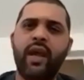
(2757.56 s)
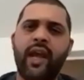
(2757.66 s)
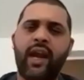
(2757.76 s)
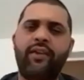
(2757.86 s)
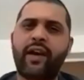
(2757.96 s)

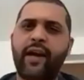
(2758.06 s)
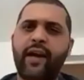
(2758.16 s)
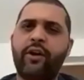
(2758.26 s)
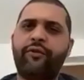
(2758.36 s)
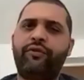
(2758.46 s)
Another
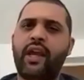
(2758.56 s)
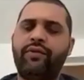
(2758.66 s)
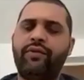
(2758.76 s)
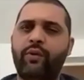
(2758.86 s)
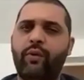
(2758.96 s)
kind of
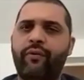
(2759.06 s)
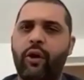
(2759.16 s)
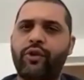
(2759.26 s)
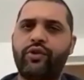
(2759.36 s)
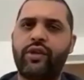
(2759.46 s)
thing that we've
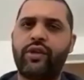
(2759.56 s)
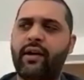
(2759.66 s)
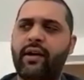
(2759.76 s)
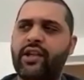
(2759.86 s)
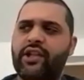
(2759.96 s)
also
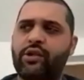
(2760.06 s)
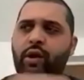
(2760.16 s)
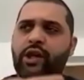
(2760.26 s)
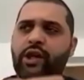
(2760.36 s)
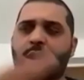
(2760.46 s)
done is
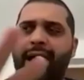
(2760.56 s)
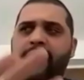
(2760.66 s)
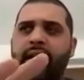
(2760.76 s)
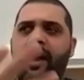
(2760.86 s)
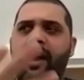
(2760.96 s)
try to
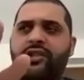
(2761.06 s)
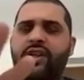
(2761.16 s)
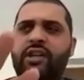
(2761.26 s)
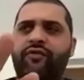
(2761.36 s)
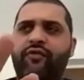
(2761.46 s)
analyze
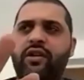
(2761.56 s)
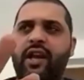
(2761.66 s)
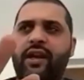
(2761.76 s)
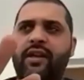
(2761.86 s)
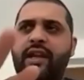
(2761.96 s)
these different
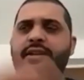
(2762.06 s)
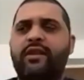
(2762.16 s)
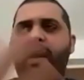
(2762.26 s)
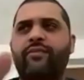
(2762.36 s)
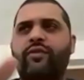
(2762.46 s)
techniques in
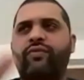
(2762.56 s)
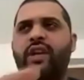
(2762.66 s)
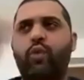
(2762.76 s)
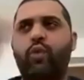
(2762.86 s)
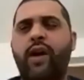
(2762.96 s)
terms of the
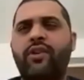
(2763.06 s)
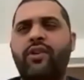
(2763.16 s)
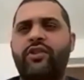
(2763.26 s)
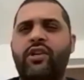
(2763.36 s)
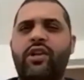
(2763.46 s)

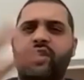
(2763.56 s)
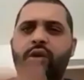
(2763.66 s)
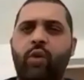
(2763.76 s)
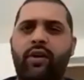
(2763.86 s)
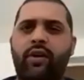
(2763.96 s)
advantages and
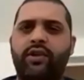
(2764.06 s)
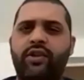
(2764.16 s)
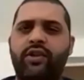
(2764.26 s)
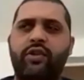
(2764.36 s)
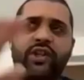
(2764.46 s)
disadvantages. So